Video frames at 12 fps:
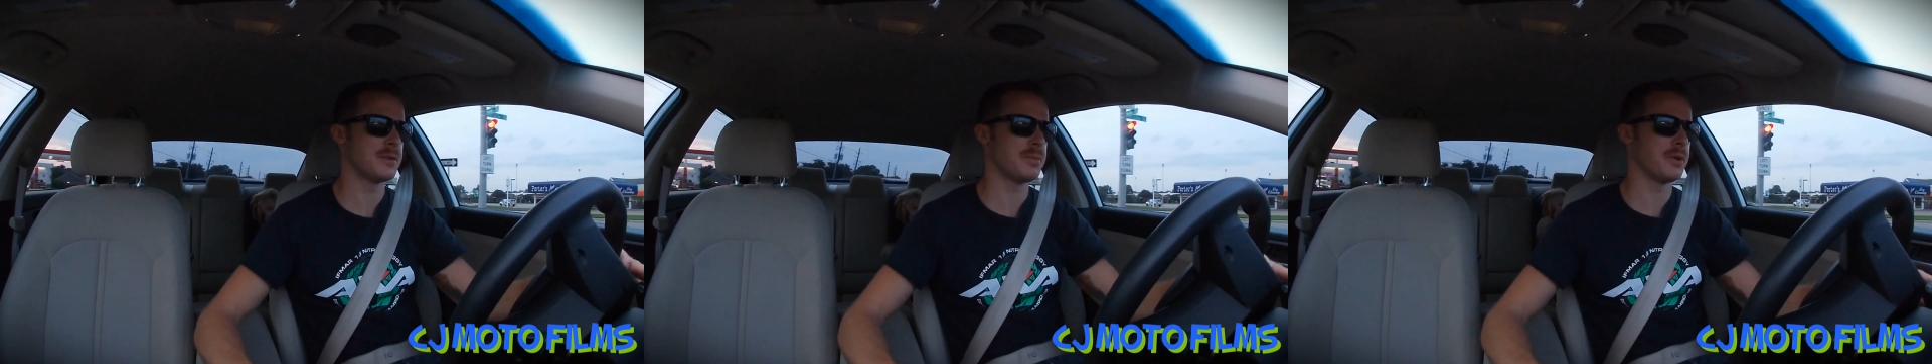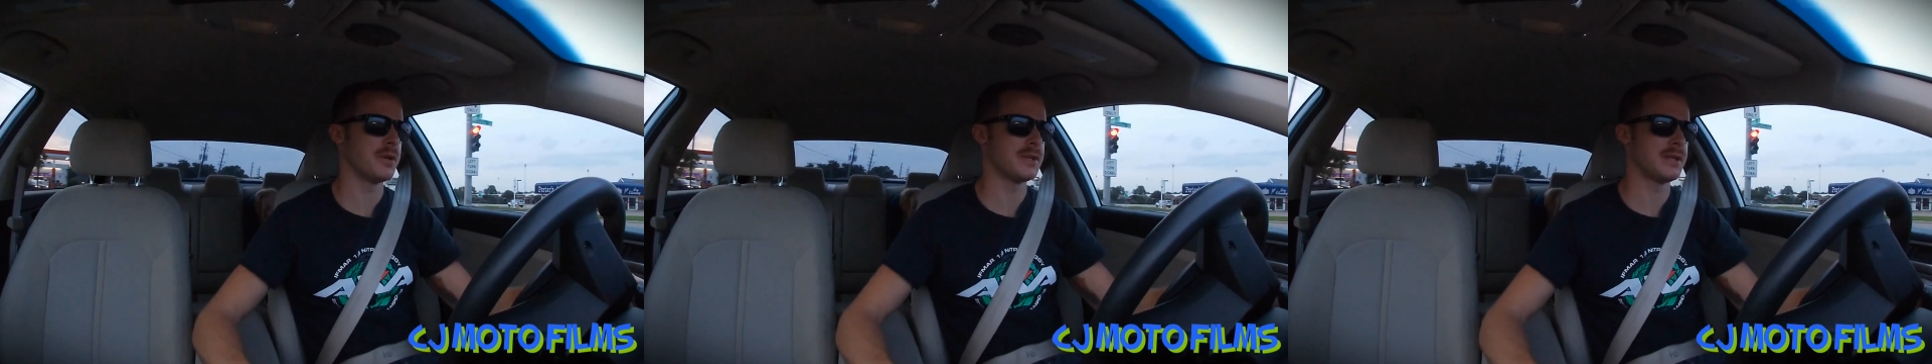
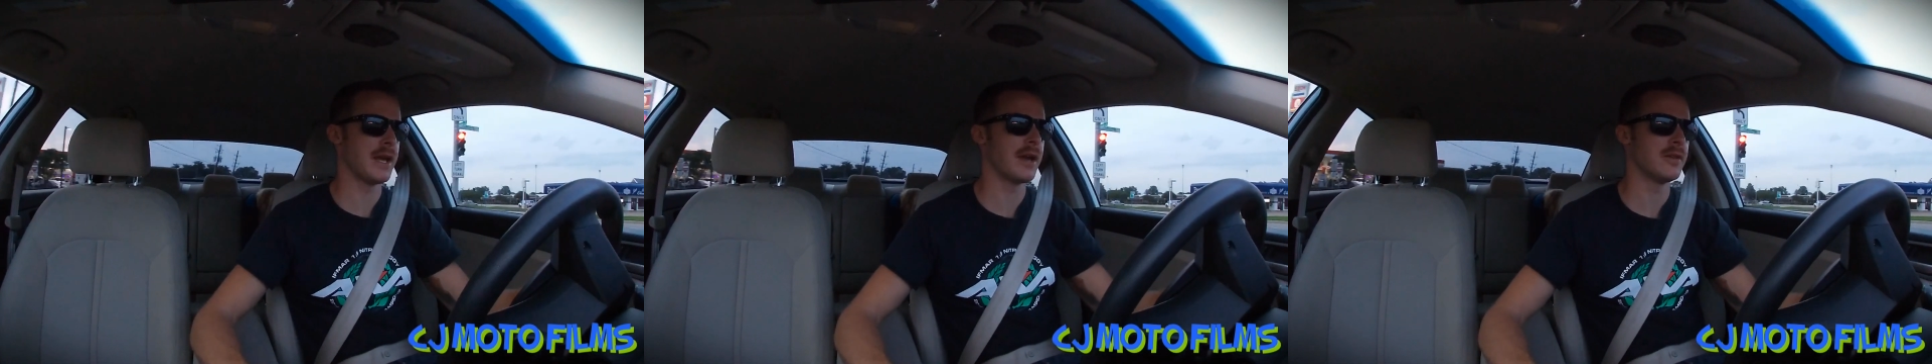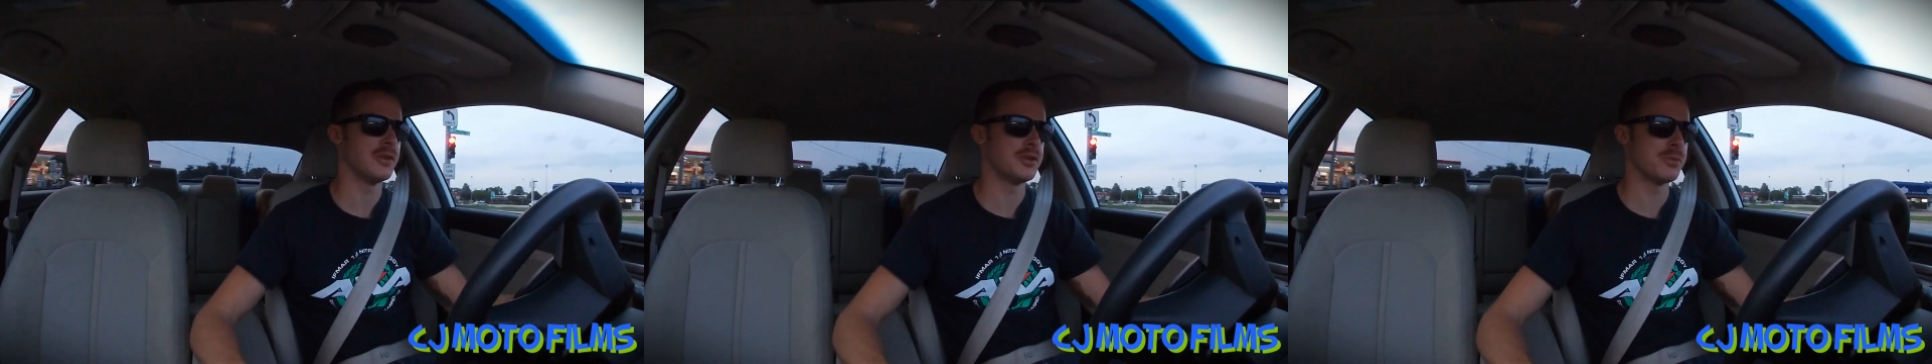but it's
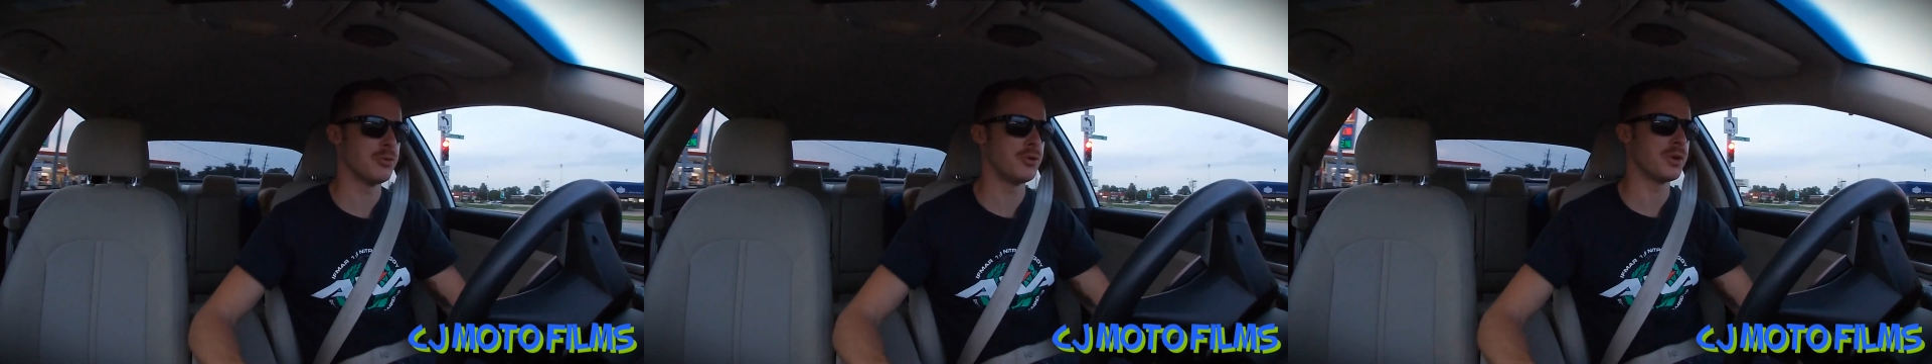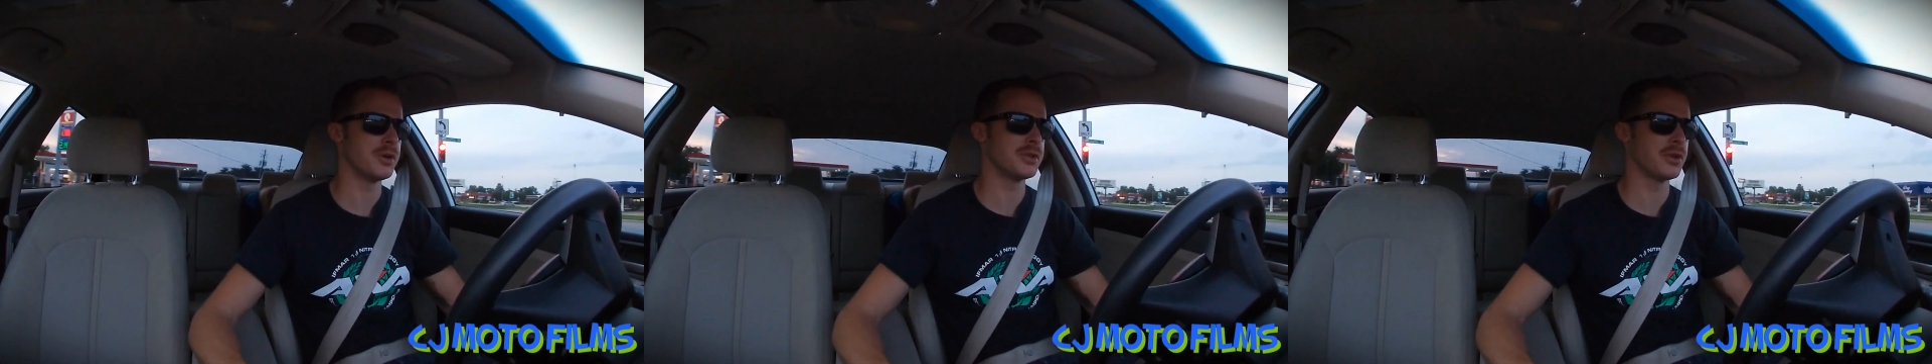negligible
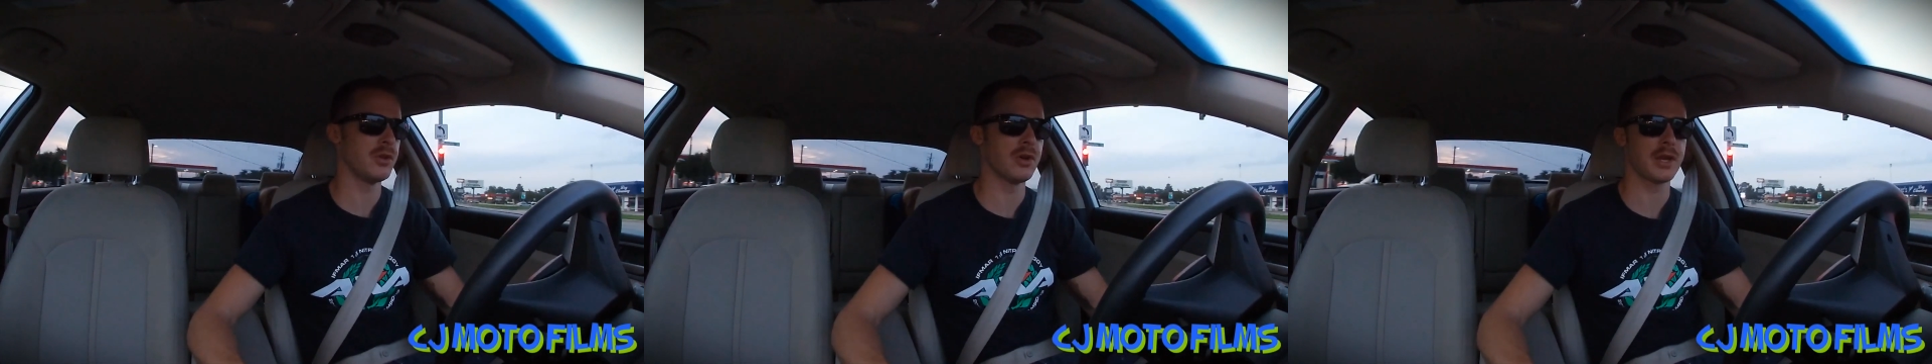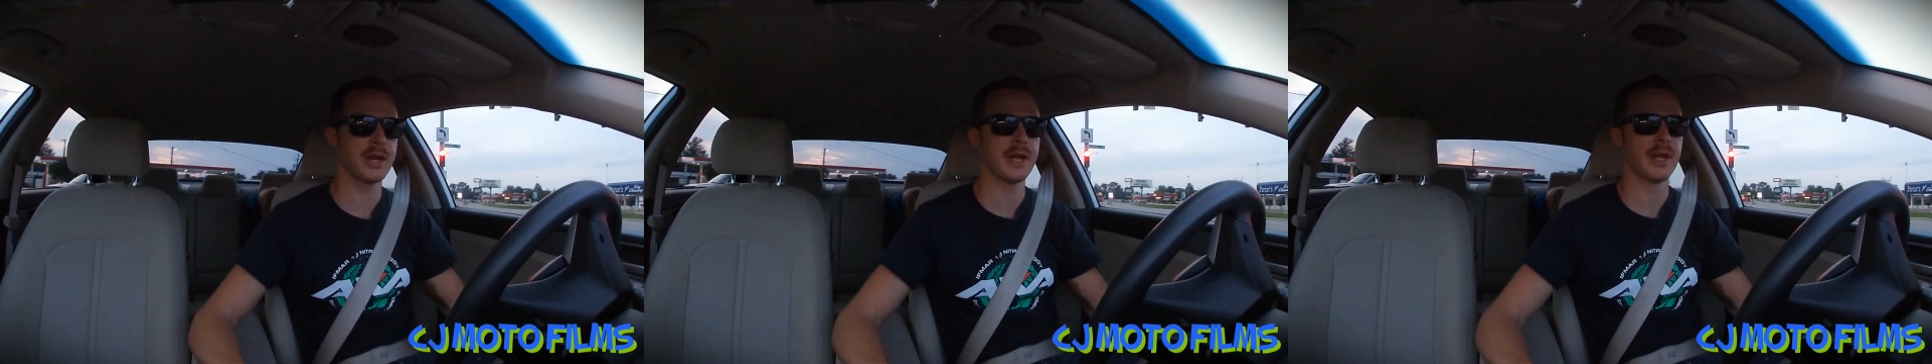because you're
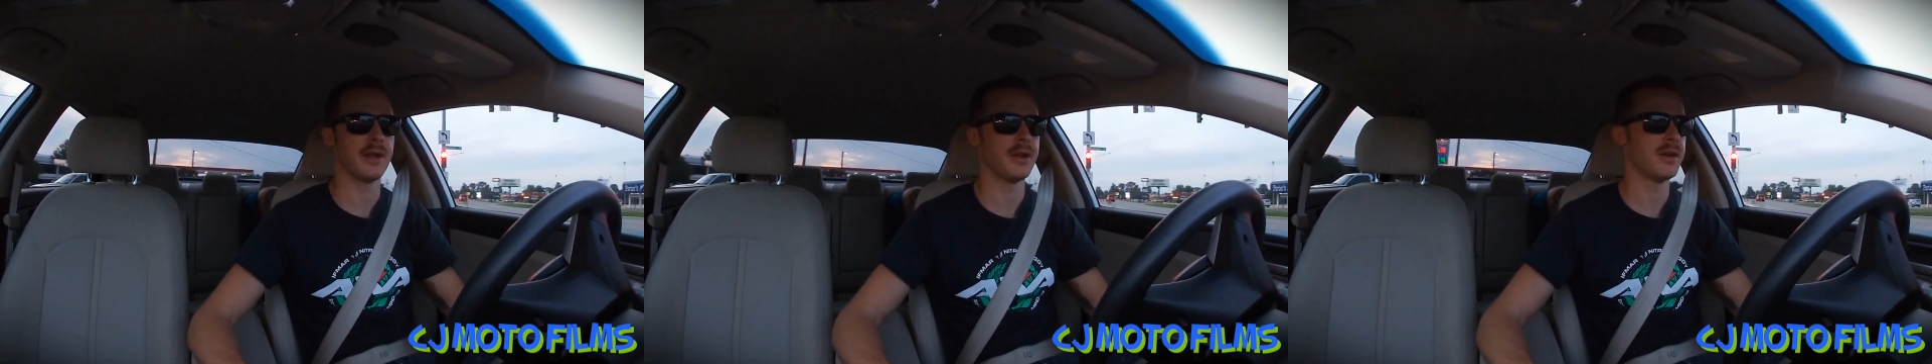looking at